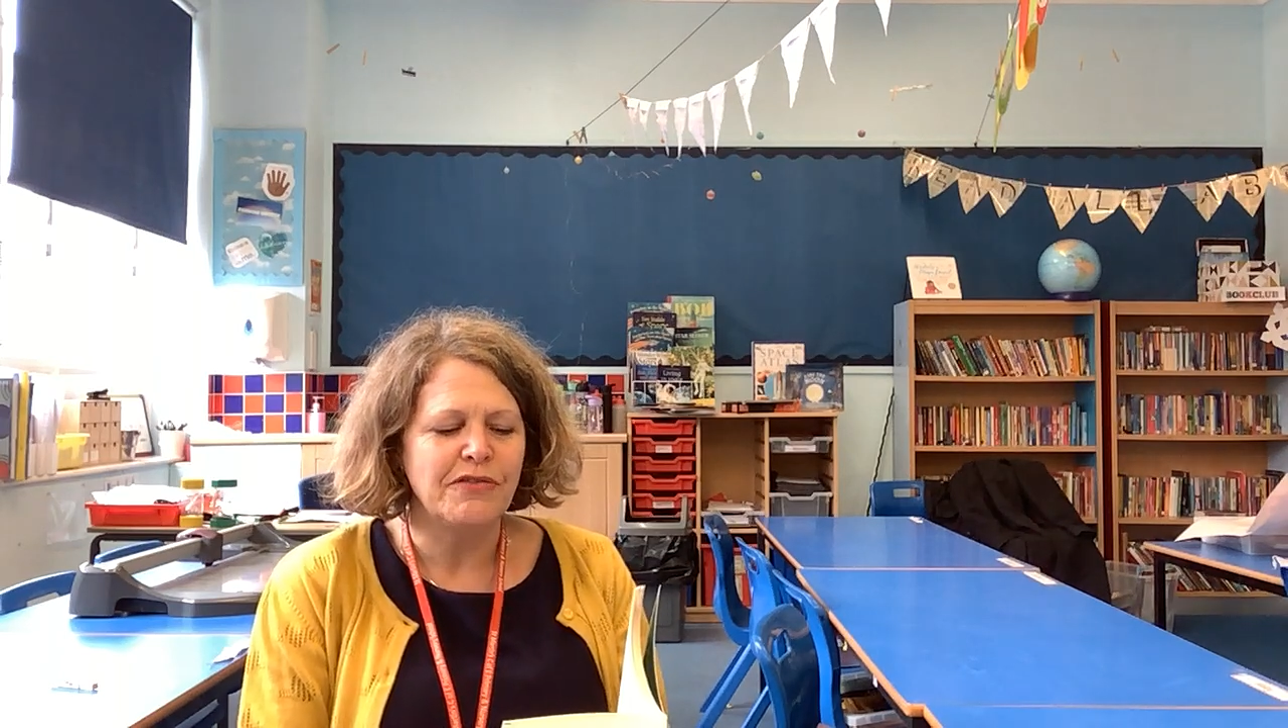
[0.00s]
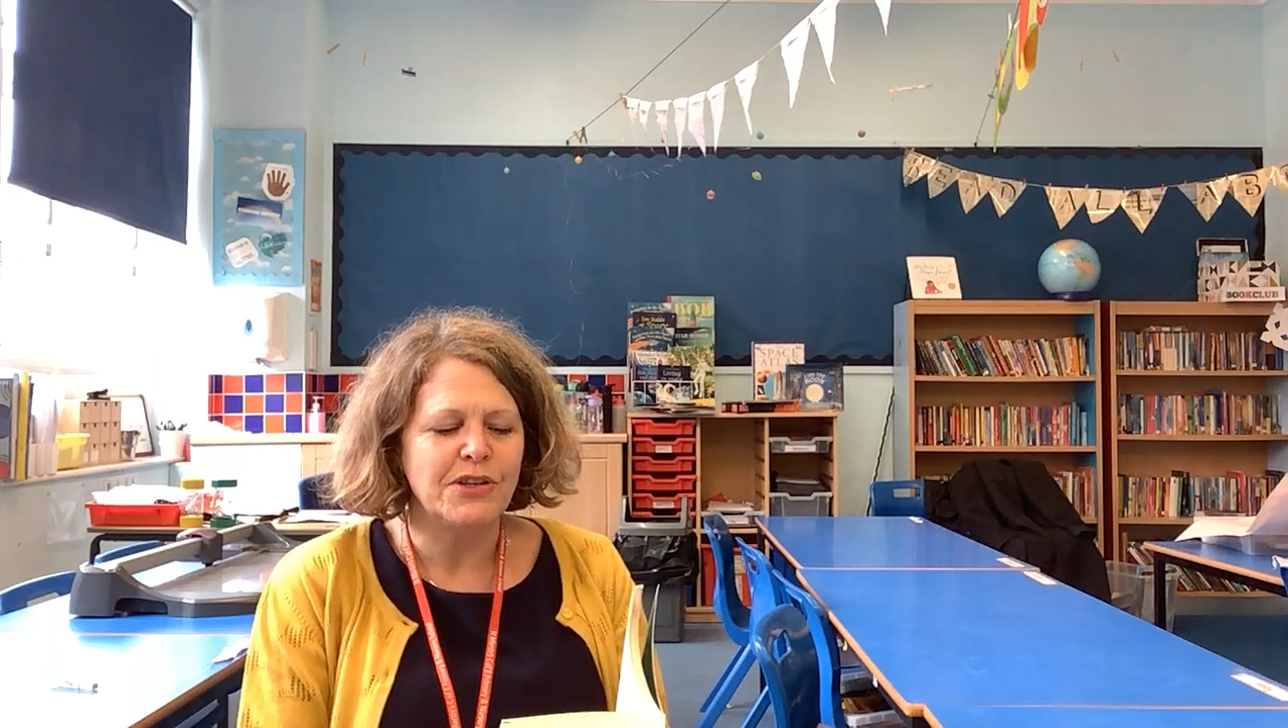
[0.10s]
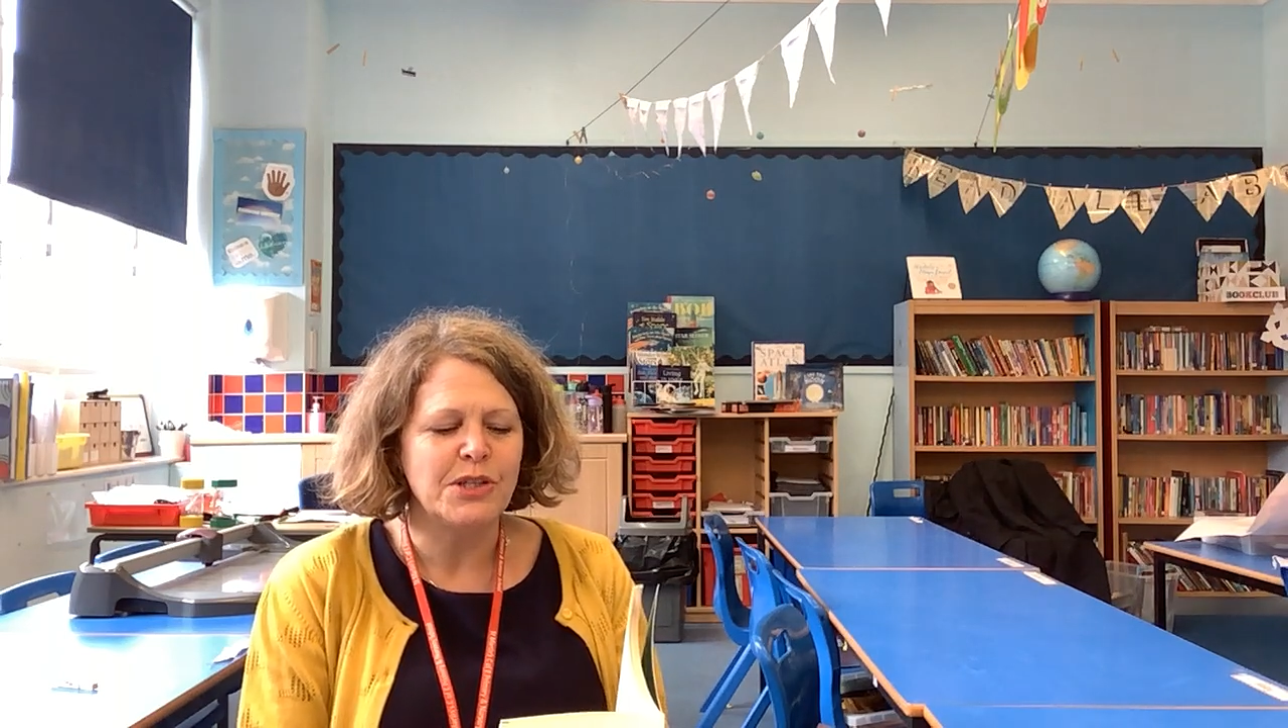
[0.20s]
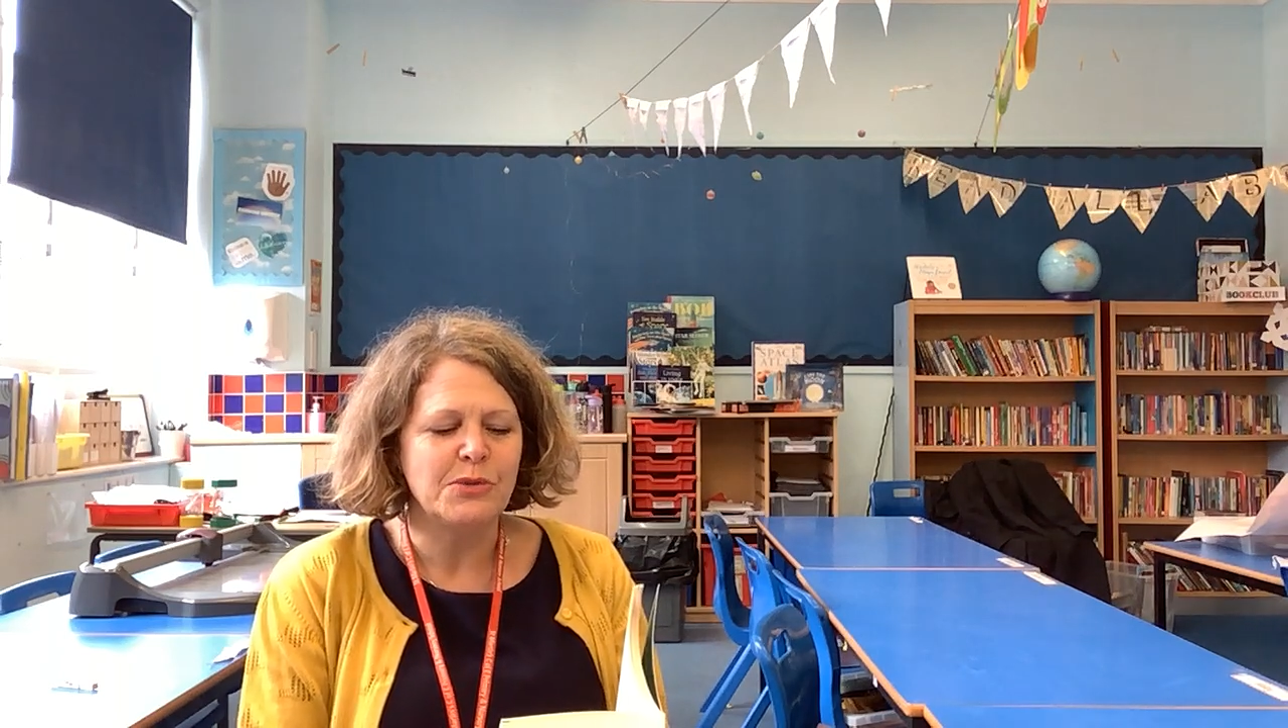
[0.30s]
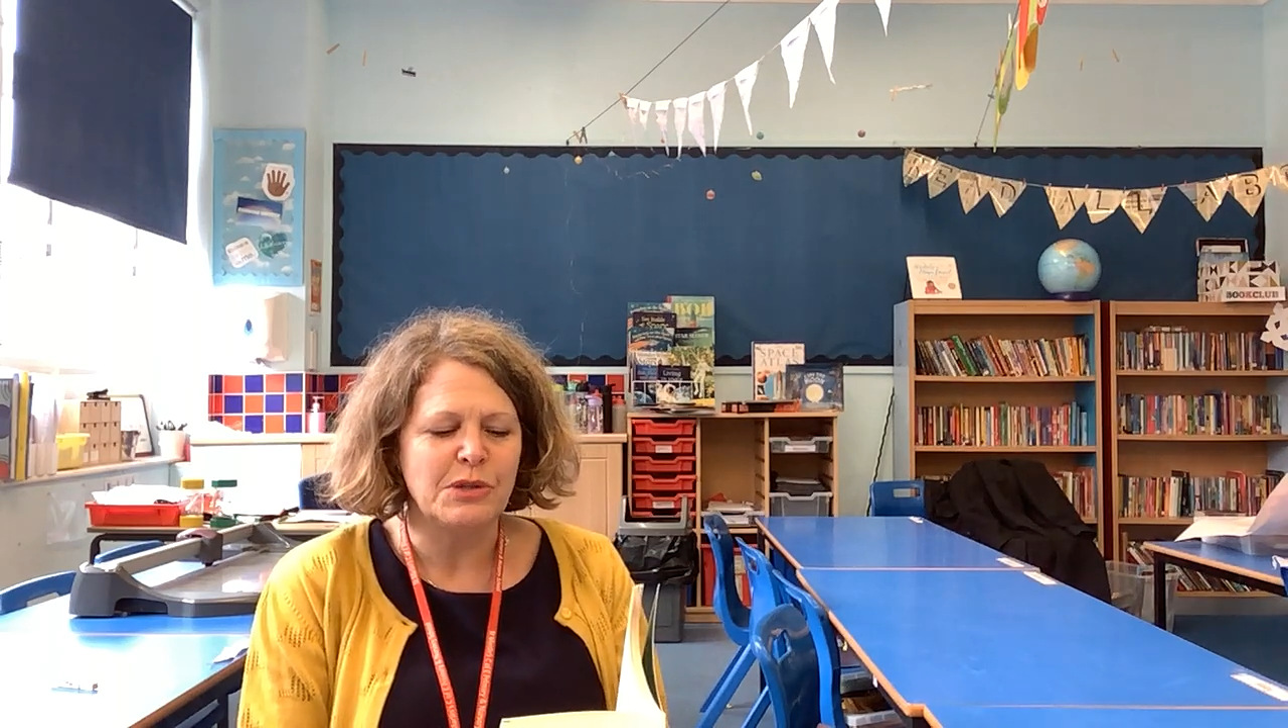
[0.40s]

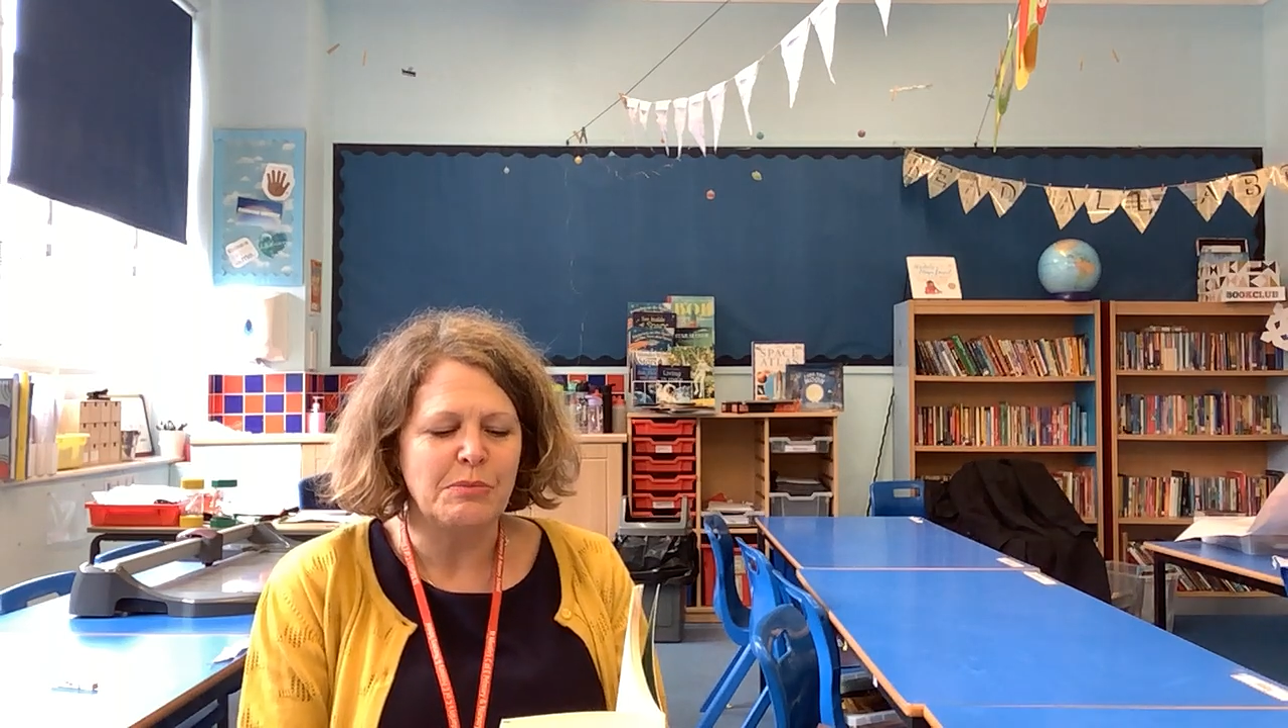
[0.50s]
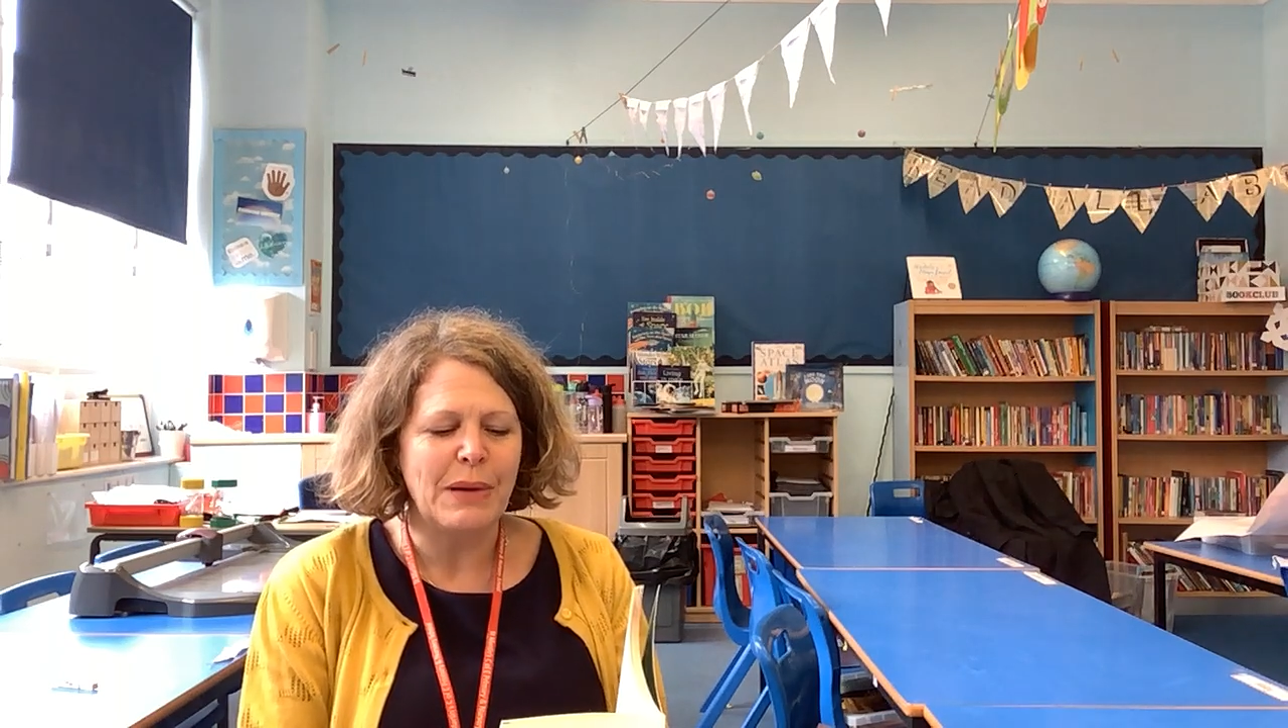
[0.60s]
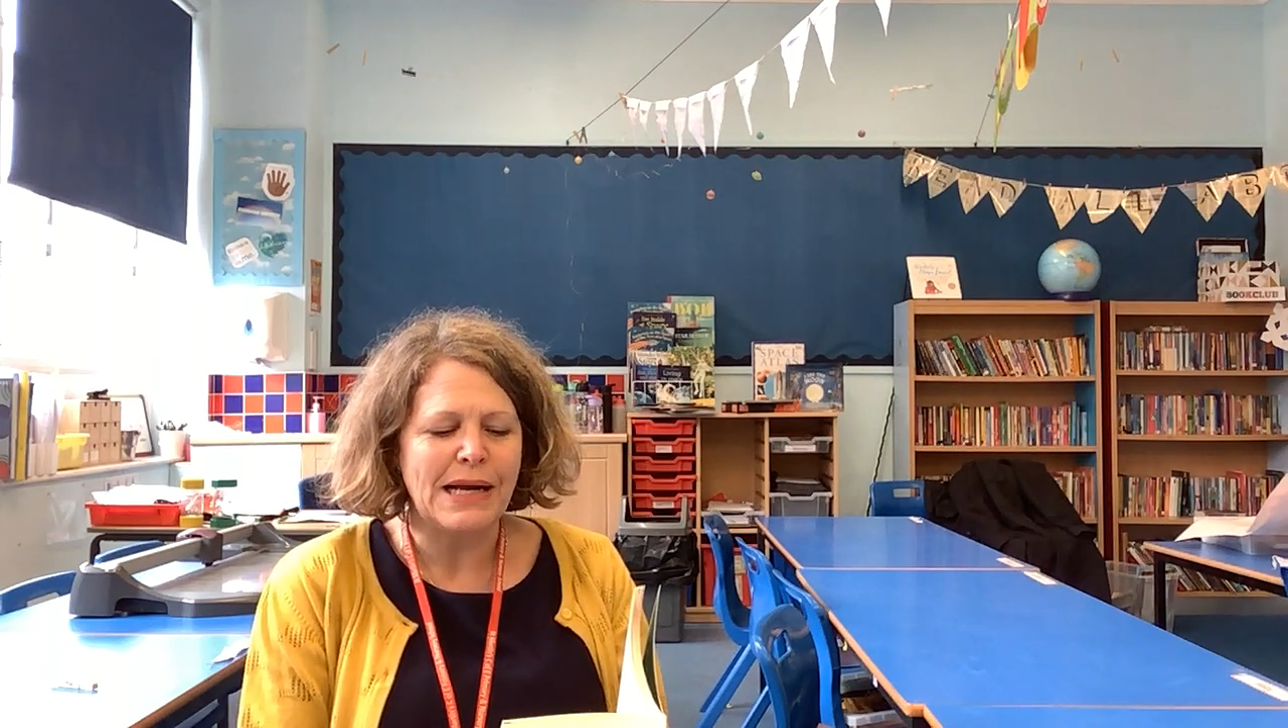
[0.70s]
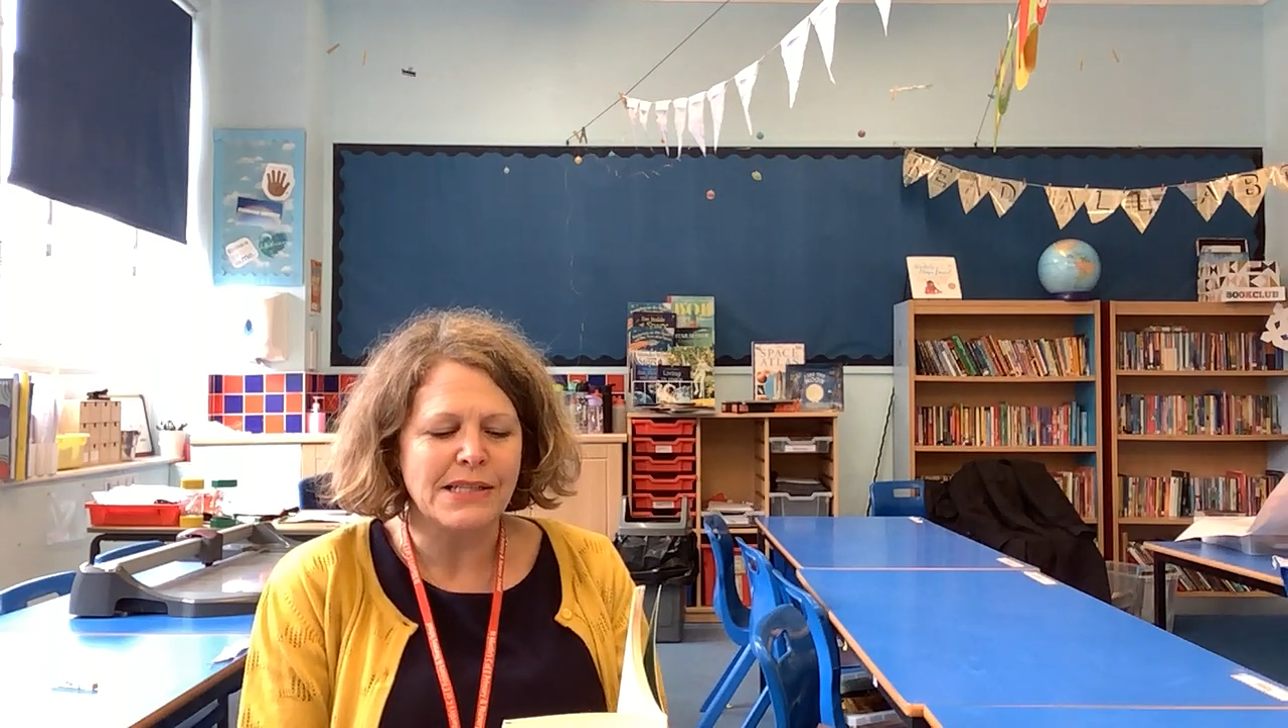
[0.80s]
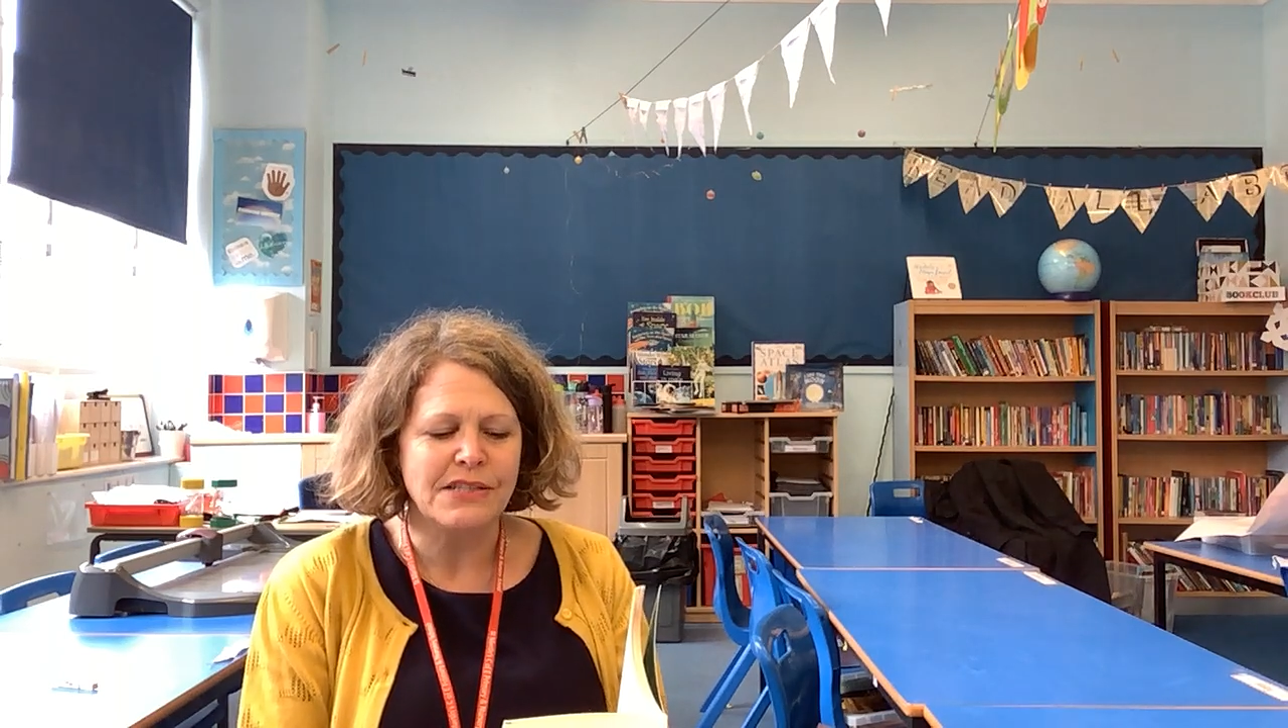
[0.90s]
filled with banks